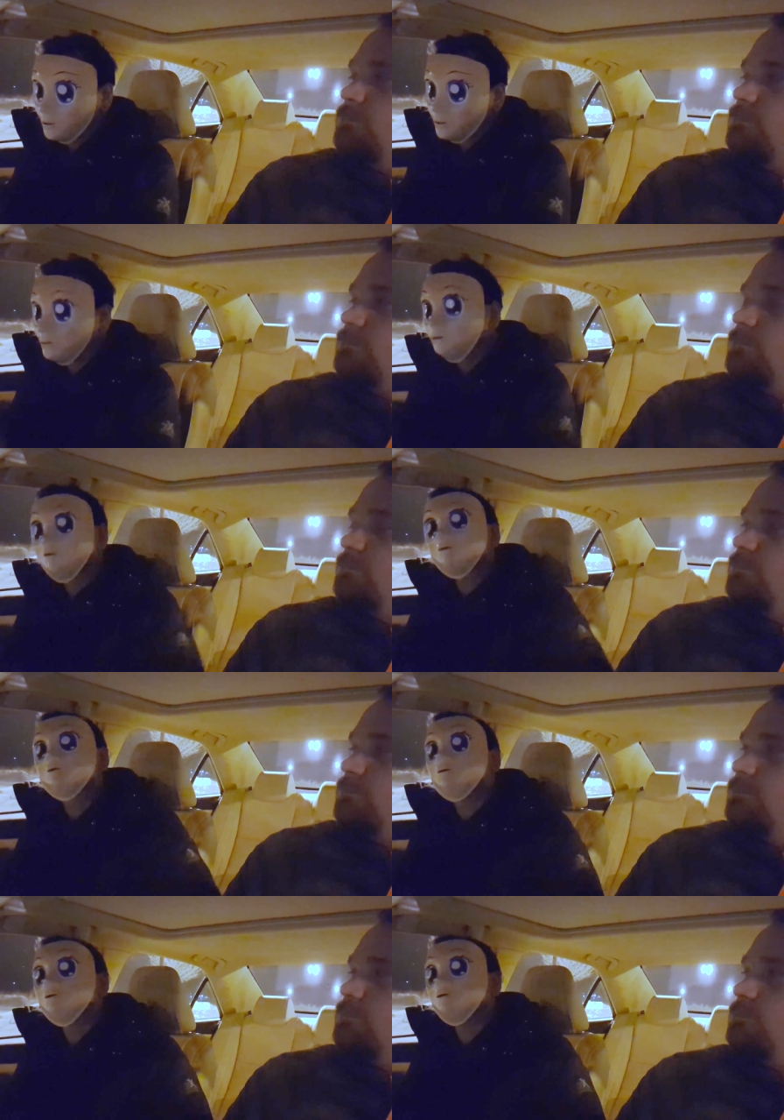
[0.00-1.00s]
uh, what's it
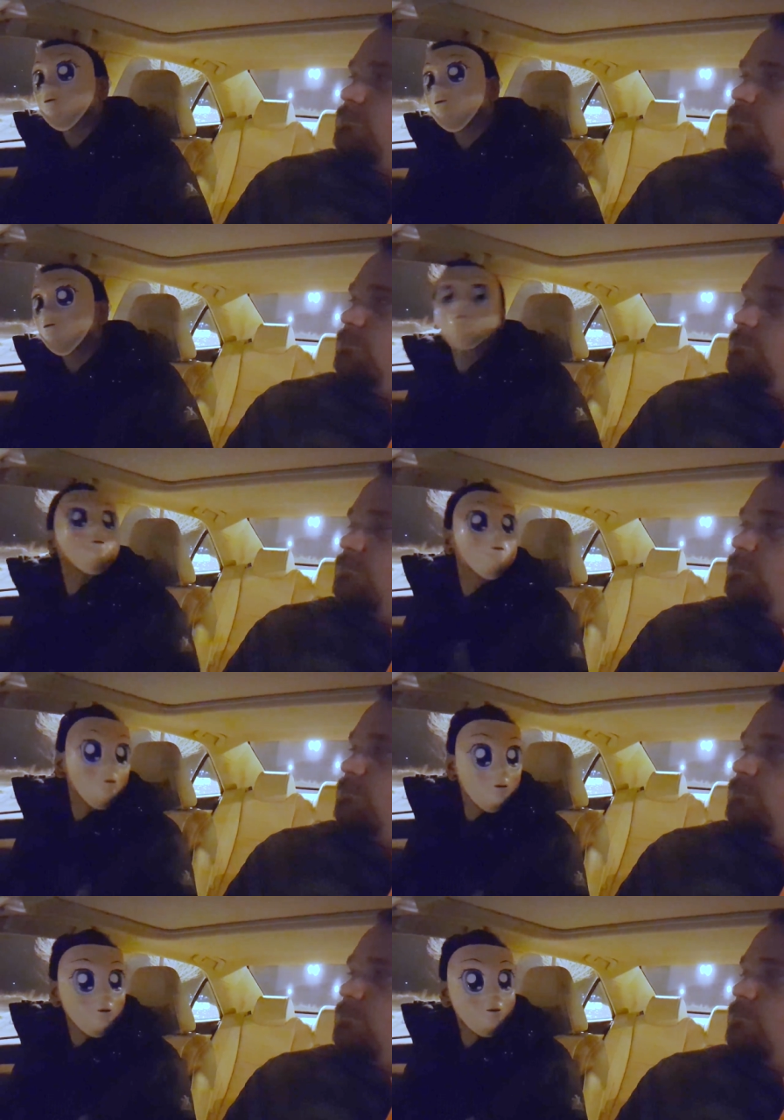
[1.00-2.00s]
called? Um,
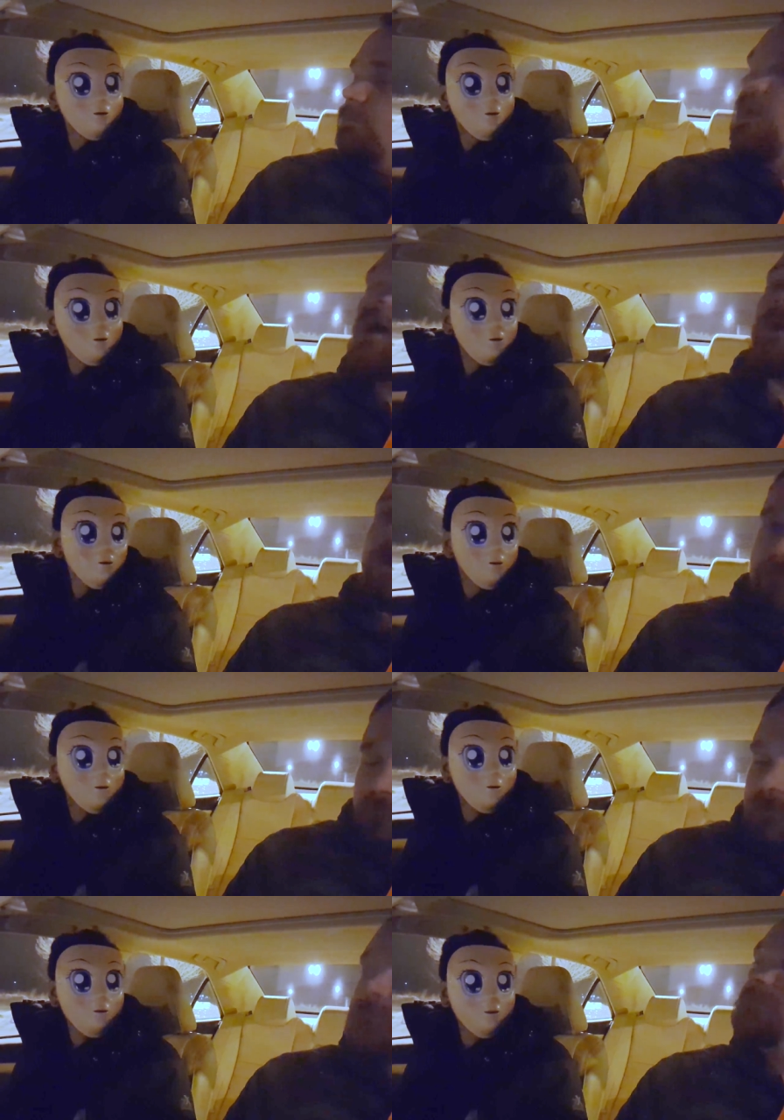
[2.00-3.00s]
priority is okay.
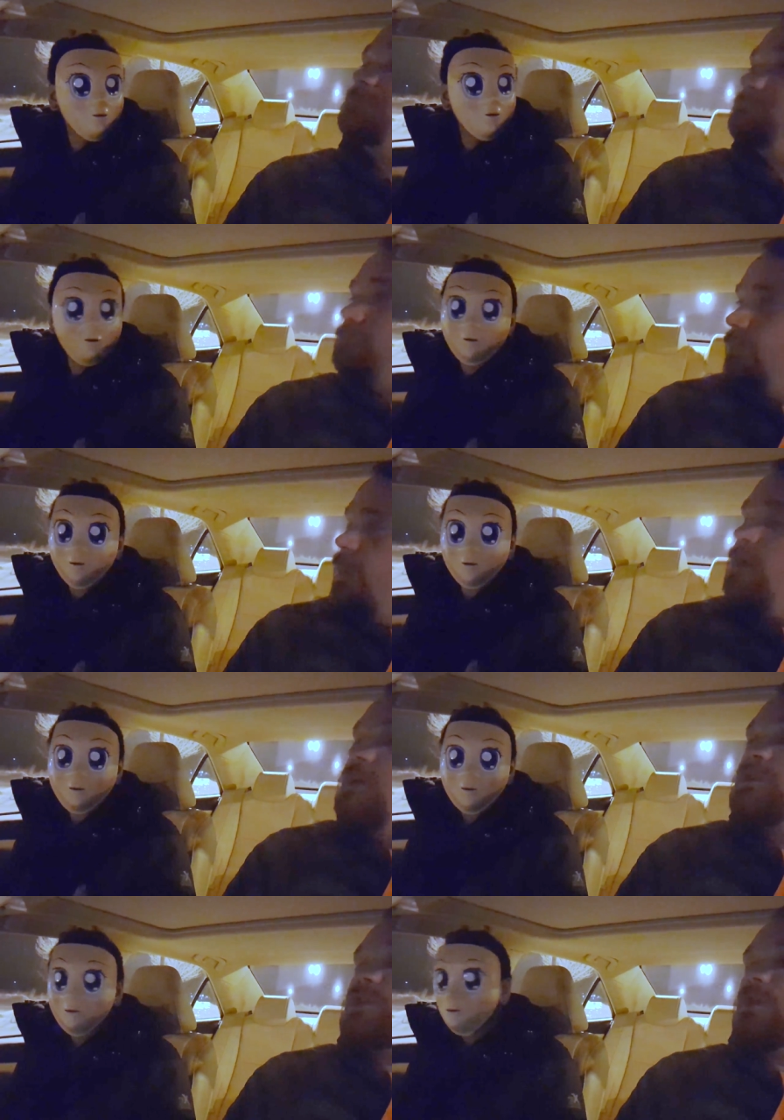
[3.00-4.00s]
taken on certain
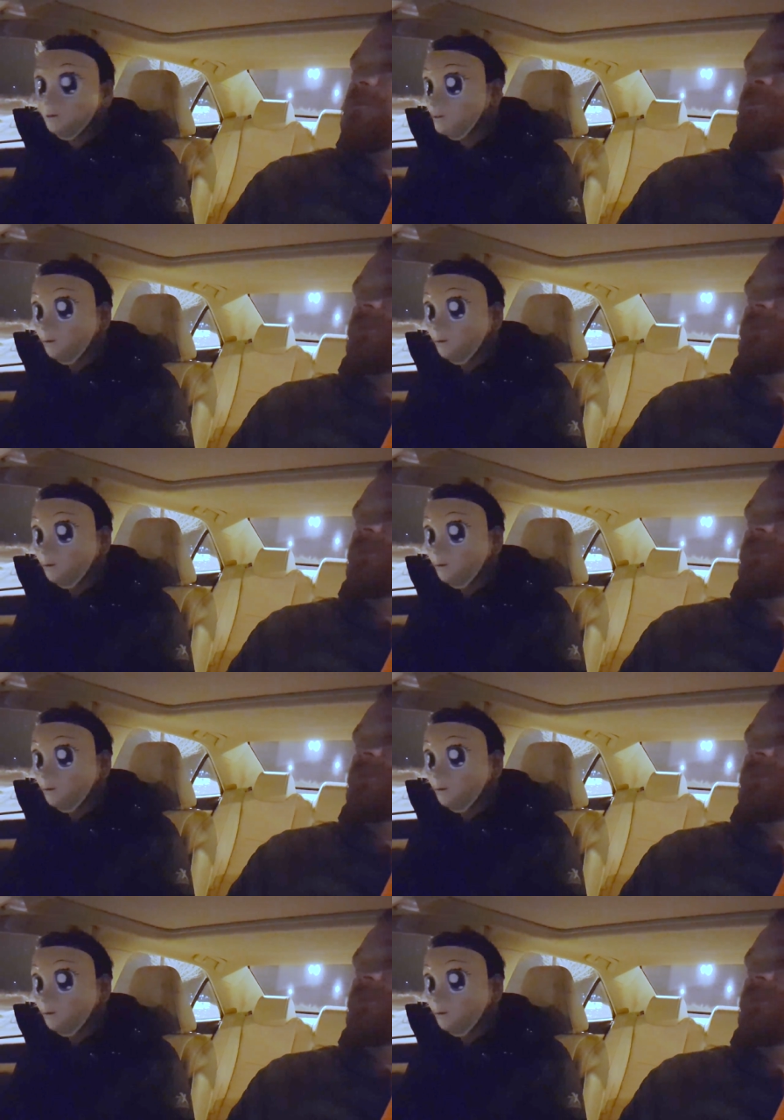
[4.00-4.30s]
podcasts. So